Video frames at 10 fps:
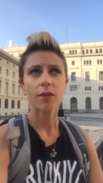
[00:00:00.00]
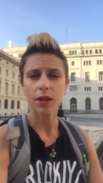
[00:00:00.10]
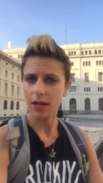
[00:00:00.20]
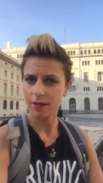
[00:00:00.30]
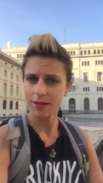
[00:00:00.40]

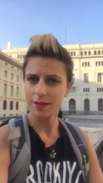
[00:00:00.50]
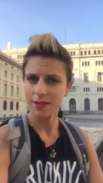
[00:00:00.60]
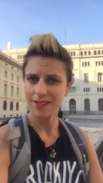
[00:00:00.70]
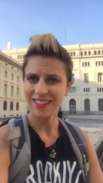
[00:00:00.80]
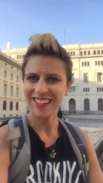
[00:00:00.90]
What
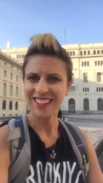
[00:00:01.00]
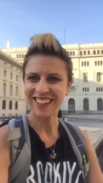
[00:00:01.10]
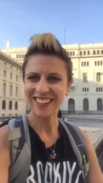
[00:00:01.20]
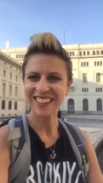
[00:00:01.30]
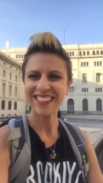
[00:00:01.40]
else?
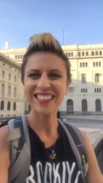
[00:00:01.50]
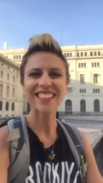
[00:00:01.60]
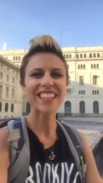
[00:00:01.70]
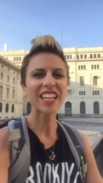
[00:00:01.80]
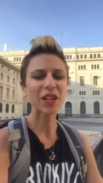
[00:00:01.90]

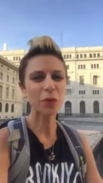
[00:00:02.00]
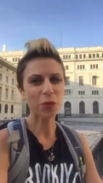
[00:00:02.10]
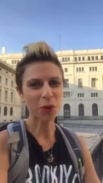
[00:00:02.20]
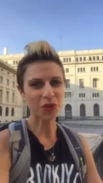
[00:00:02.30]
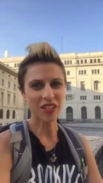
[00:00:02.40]
Clean
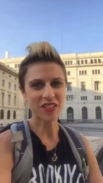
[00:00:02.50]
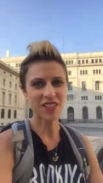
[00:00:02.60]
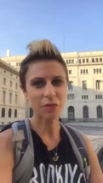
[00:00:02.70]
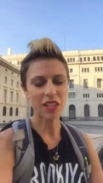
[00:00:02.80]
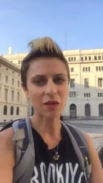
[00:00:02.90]
animal
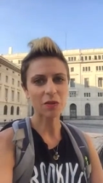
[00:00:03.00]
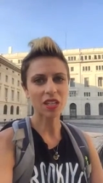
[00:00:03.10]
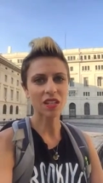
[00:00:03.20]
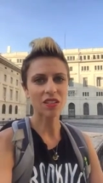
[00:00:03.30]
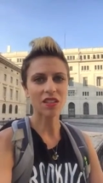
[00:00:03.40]
proteins. To me, that
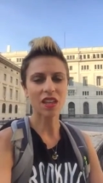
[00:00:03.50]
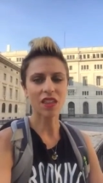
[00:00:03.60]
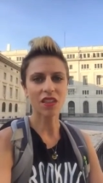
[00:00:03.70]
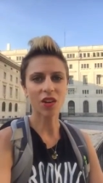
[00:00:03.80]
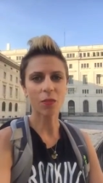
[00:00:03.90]
means
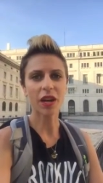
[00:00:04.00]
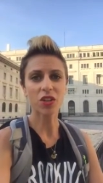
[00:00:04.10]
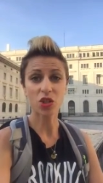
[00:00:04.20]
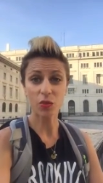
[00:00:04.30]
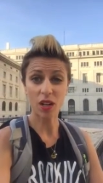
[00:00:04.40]
that they're
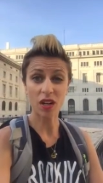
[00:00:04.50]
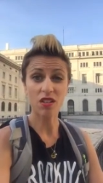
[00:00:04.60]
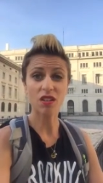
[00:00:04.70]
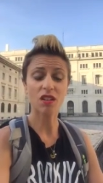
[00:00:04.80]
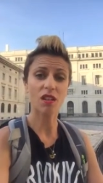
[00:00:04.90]
pasture
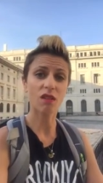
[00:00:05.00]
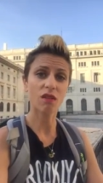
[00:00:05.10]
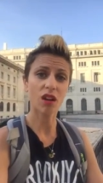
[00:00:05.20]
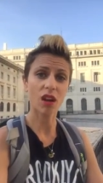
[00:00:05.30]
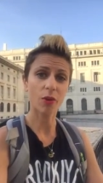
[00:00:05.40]
raised, you
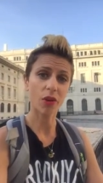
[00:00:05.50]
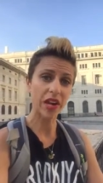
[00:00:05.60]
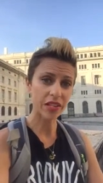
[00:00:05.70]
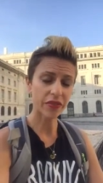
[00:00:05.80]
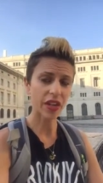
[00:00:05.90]
know,
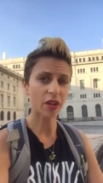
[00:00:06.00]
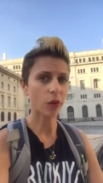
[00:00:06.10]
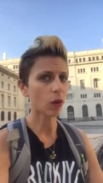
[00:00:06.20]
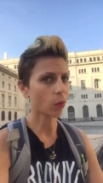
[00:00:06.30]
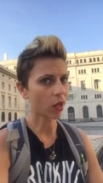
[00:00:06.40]
grass
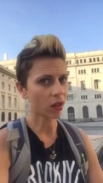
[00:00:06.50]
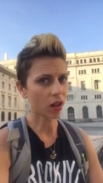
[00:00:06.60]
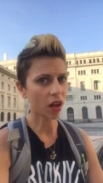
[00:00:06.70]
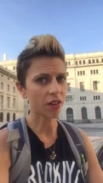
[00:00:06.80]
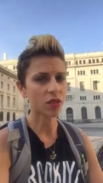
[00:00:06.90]
fed or well
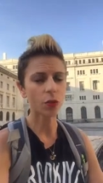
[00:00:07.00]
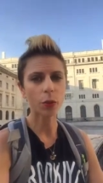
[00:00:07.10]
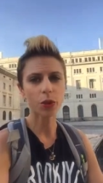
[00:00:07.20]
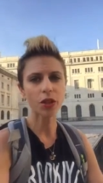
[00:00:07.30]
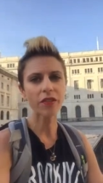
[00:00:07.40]
caught. So
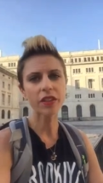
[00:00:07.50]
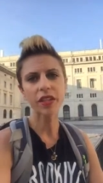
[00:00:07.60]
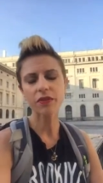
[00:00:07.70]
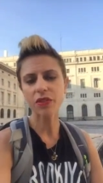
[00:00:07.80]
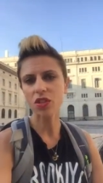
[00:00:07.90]
when we're
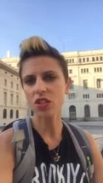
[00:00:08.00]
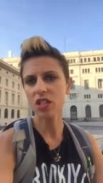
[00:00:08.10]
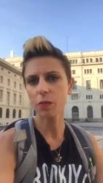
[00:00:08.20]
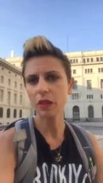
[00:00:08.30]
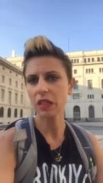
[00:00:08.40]
traveling, fish is
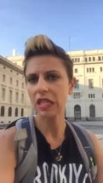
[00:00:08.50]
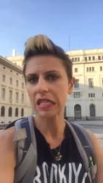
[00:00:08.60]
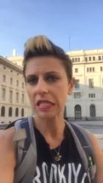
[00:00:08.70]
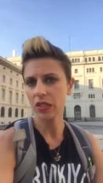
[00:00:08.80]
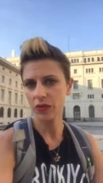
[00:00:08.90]
typically
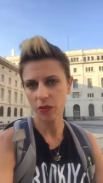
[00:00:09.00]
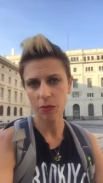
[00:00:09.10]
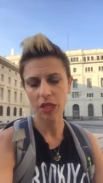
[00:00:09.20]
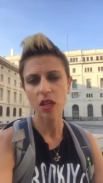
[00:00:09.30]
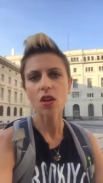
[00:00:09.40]
easiest for
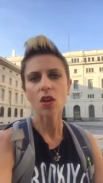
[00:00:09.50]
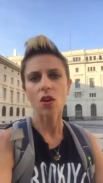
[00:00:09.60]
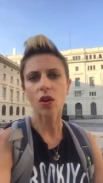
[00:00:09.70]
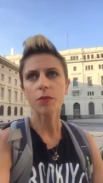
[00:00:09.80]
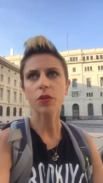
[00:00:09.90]
me,
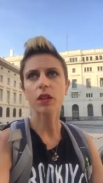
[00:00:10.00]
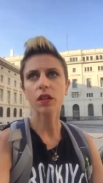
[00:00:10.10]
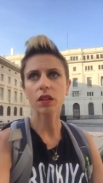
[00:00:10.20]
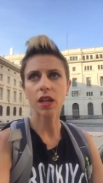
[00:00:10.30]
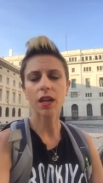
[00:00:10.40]
or I'm doing
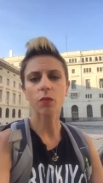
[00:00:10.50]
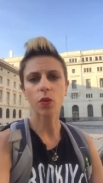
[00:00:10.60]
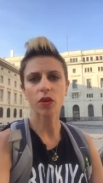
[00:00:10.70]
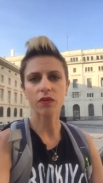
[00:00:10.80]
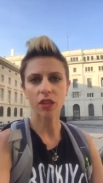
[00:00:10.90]
a lot
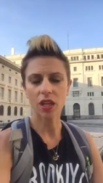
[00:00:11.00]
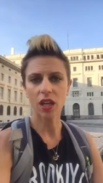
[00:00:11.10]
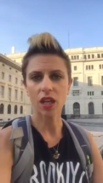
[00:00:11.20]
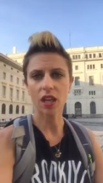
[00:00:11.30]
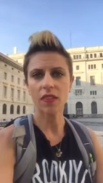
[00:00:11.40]
more
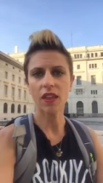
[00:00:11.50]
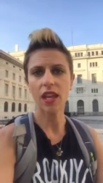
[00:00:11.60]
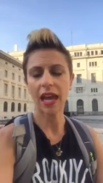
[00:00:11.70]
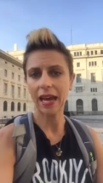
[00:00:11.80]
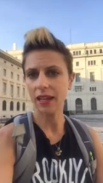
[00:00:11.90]
vegan and
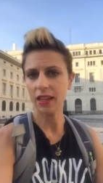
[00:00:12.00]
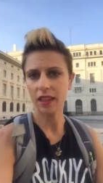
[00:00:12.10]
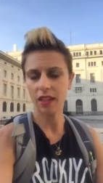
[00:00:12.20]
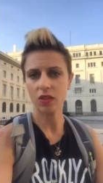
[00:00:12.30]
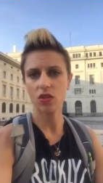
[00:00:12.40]
then
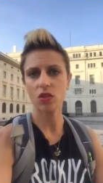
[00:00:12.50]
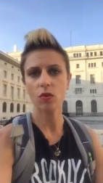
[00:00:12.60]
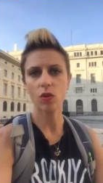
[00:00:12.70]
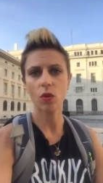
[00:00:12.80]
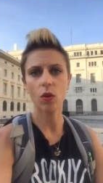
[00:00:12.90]
adding things
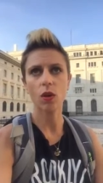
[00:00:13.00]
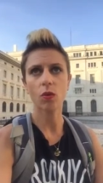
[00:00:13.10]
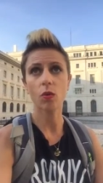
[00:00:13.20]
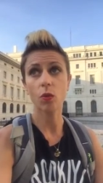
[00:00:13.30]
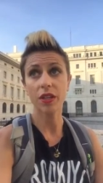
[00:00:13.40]
to it,
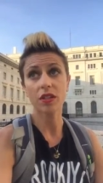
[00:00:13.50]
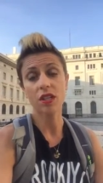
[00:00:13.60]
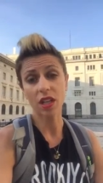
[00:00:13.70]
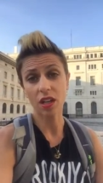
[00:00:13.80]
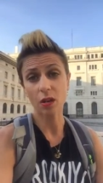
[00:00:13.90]
or we
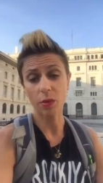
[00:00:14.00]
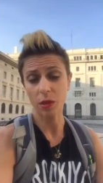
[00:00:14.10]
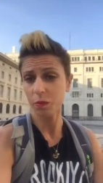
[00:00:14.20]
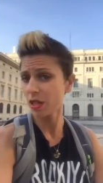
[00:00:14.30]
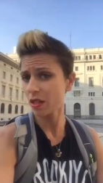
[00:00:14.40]
stay in
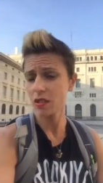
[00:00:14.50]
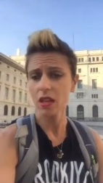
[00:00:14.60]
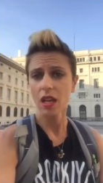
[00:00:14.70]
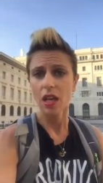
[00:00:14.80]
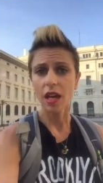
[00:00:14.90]

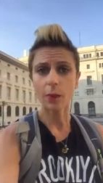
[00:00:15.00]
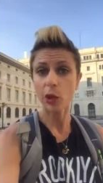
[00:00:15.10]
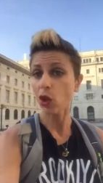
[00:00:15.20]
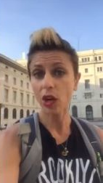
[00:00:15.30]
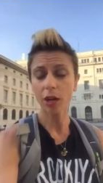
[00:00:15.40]
Airbnbs and
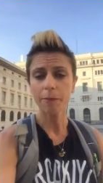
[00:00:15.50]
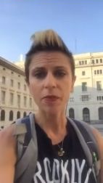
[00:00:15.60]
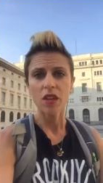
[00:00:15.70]
we cook.